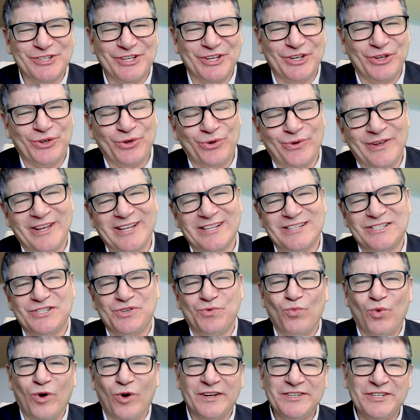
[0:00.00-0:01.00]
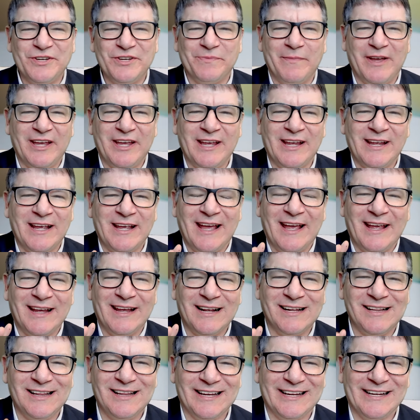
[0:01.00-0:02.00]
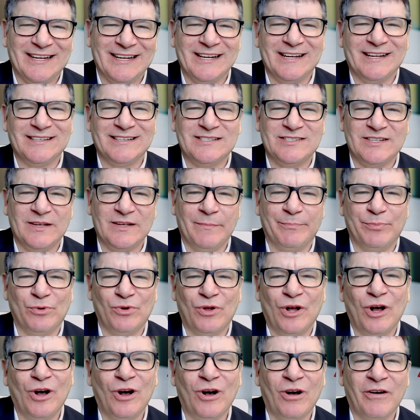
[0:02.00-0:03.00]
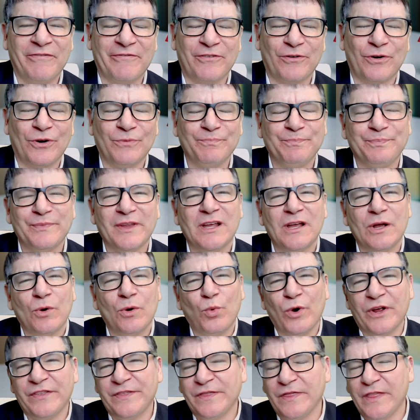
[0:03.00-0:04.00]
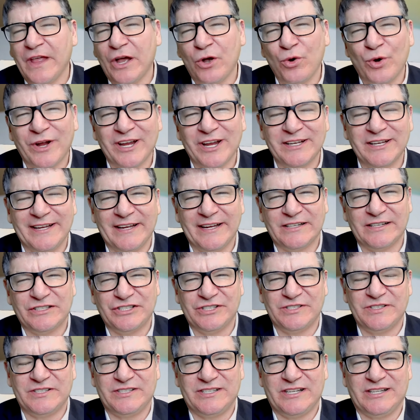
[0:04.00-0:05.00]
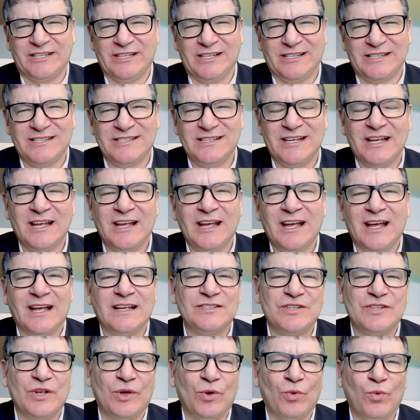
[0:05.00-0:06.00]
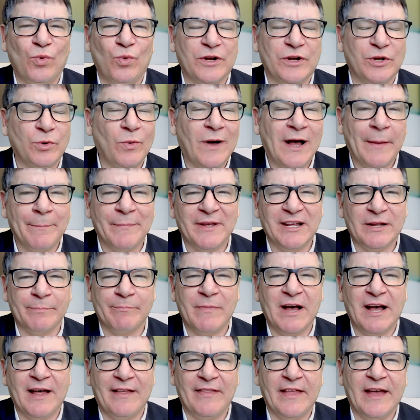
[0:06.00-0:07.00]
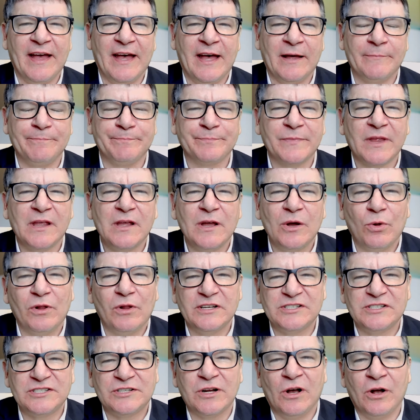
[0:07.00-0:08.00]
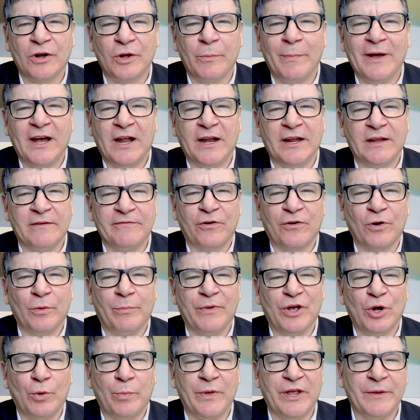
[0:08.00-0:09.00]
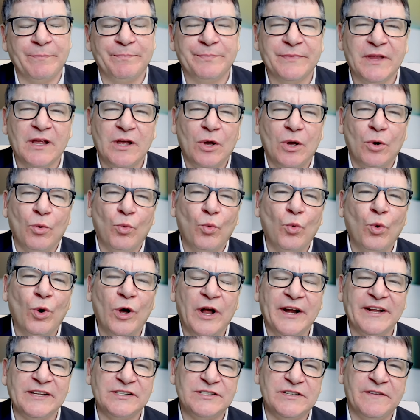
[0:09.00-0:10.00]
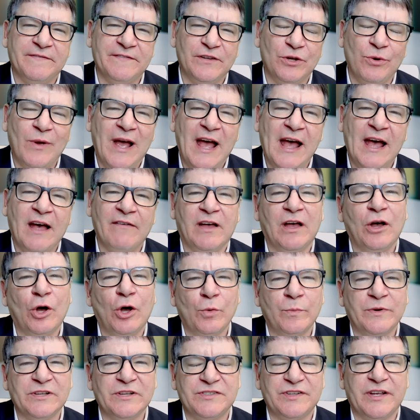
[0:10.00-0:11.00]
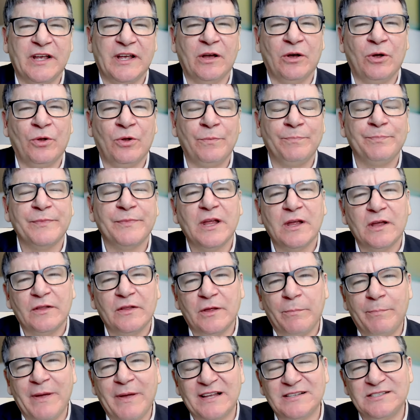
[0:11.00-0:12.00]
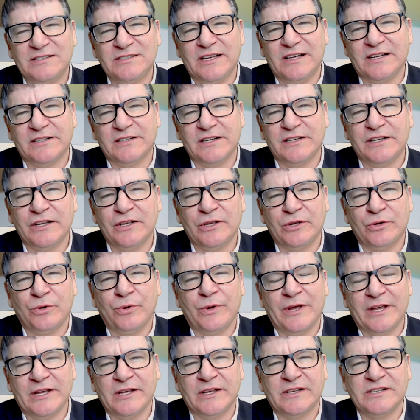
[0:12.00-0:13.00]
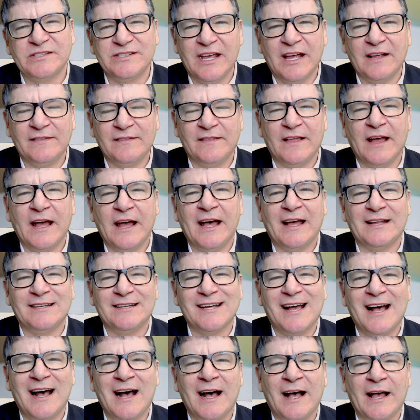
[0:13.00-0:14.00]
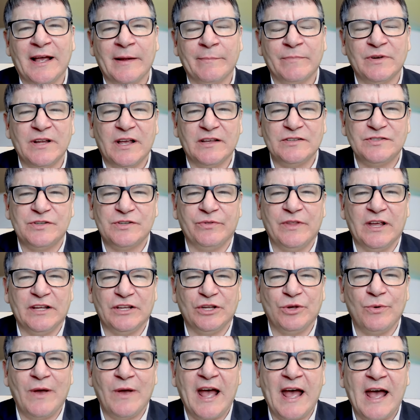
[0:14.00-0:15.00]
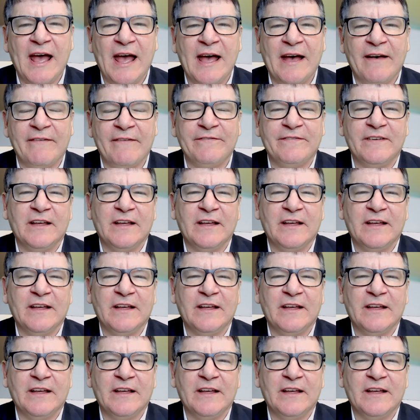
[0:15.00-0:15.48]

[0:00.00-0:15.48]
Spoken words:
is you want to make a clean and simple offer with no contingencies. So what do I mean by that? Well, let's talk about it for a moment. One is, if you have a home to sell, the best thing to do is get that timed so that you have